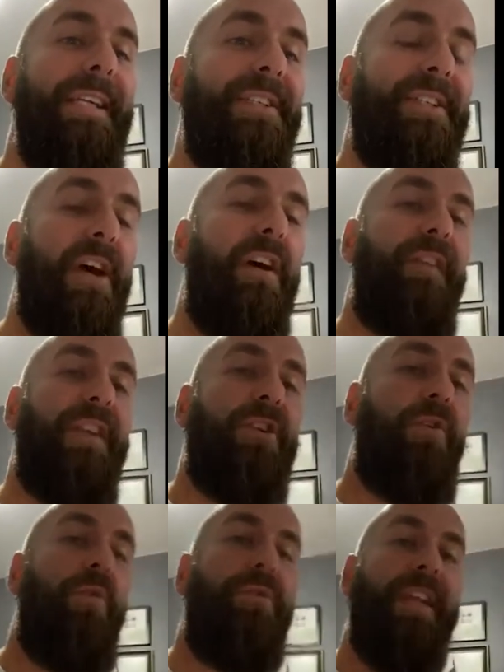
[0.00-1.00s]
a service
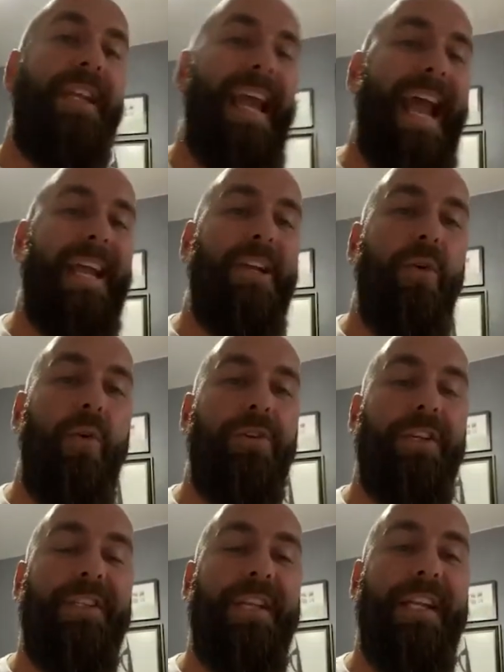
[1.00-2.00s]
called the
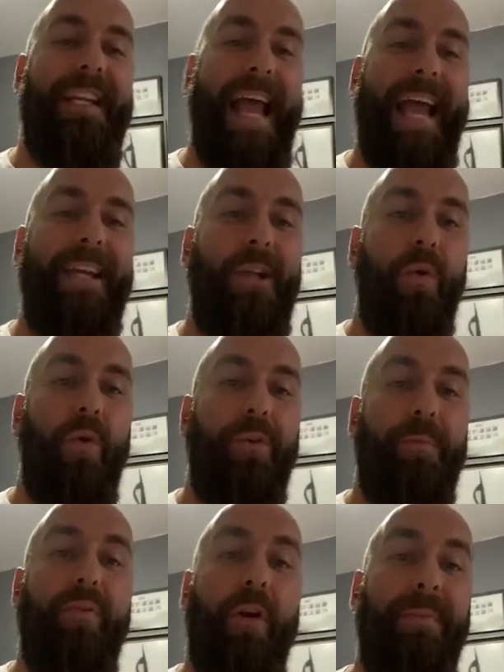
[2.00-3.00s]
Landlord to
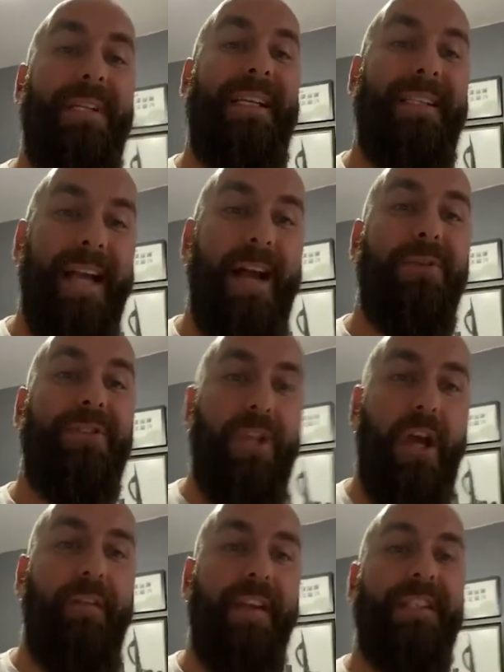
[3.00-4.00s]
Landlord Property Sales
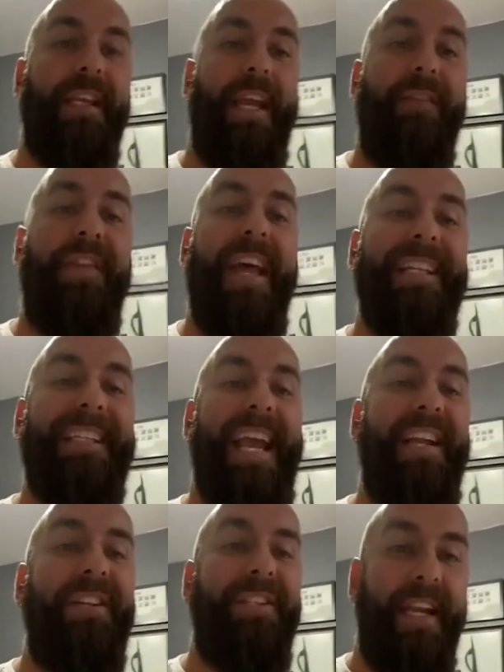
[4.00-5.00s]
Service. If they're
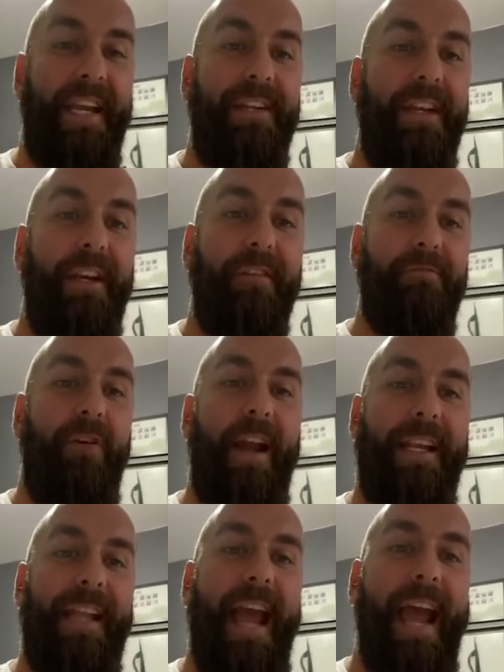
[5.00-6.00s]
tenanted
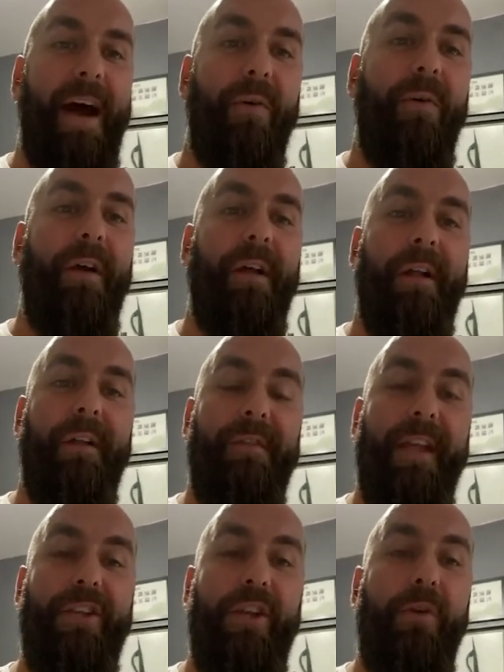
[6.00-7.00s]
right now,
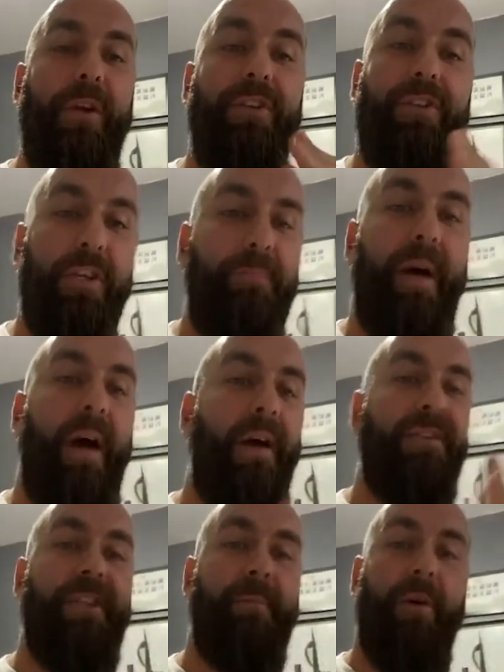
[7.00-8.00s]
then you can just
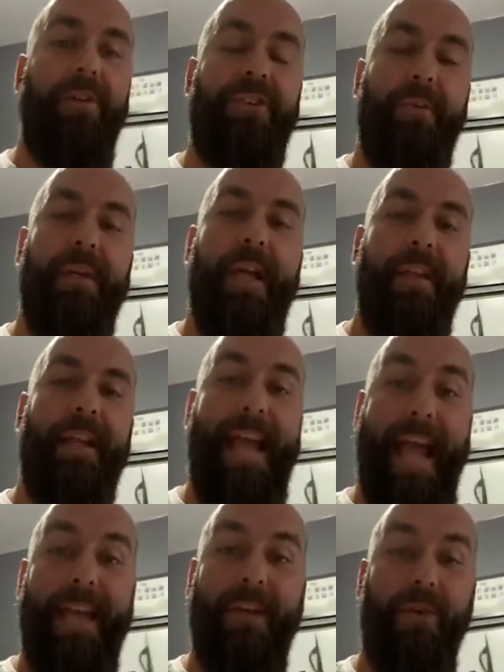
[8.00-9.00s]
pass them on to another
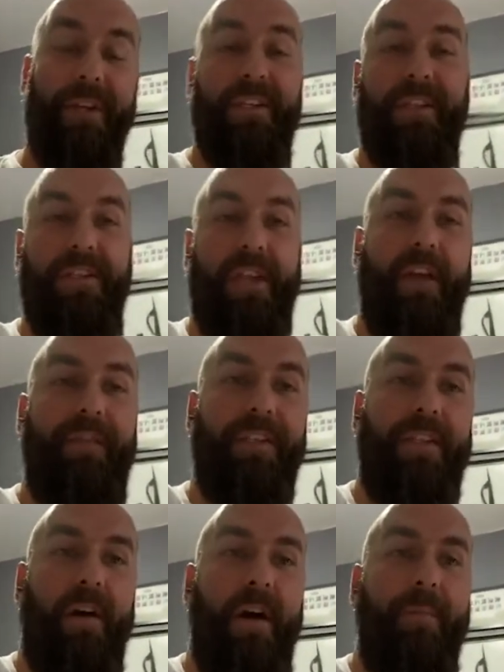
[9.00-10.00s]
landlord. It's a
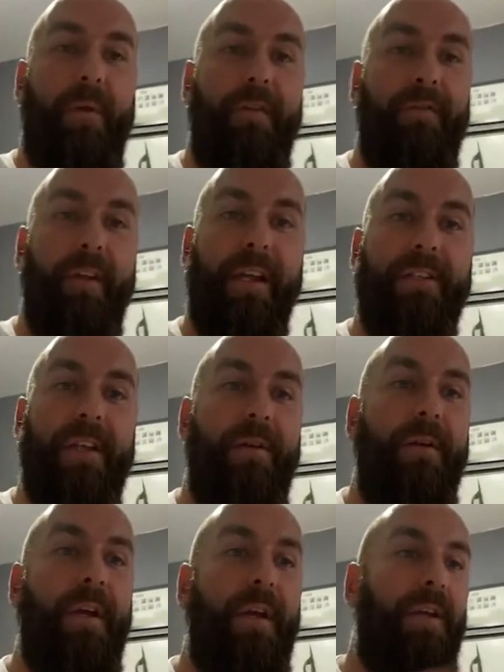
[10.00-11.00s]
service that I'm offering.
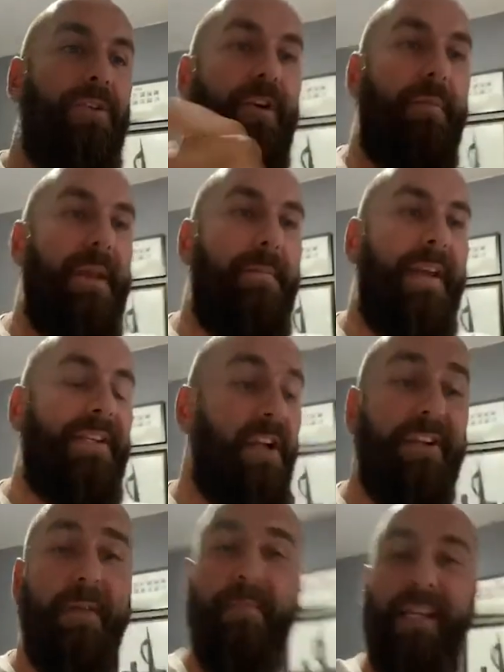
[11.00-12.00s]
So drop me a message.
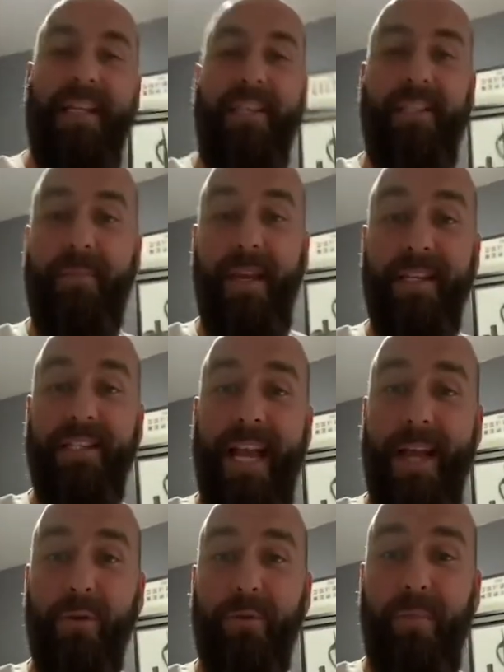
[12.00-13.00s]
I don't mean this to be a
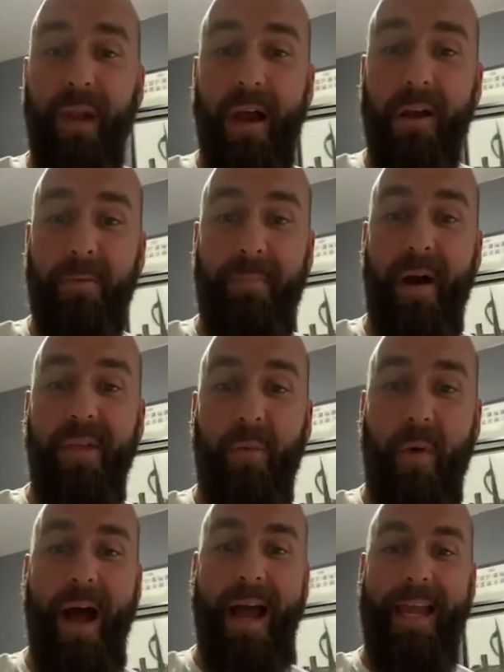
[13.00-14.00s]
sales plug, by the
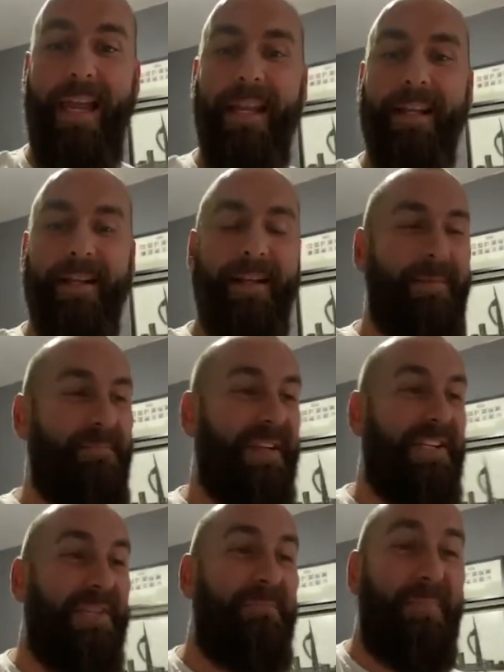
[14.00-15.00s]
way.
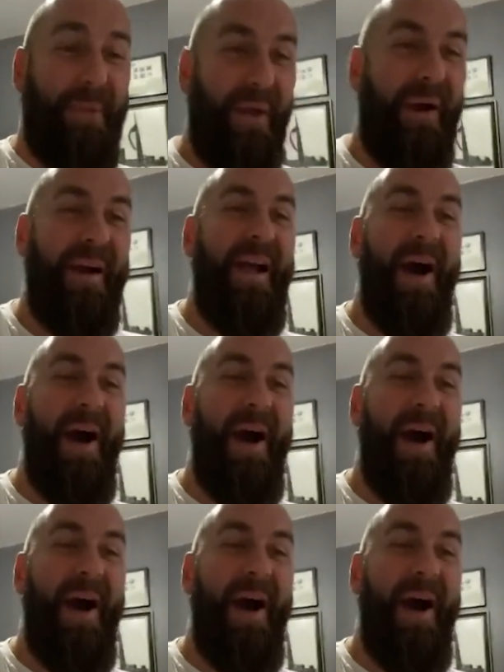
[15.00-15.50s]
This is pure,